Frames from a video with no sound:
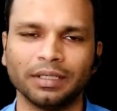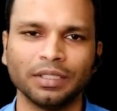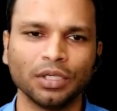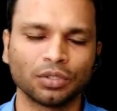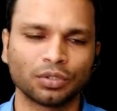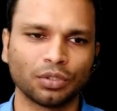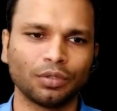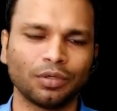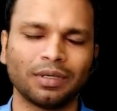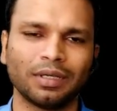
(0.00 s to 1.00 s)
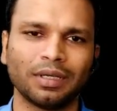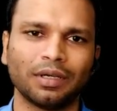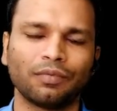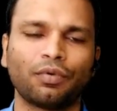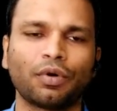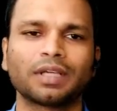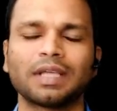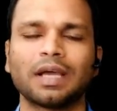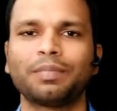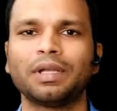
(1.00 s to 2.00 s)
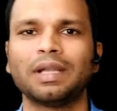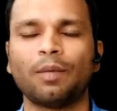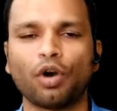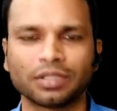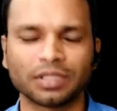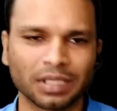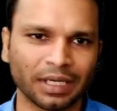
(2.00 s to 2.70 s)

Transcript: So for example, amoxicillin,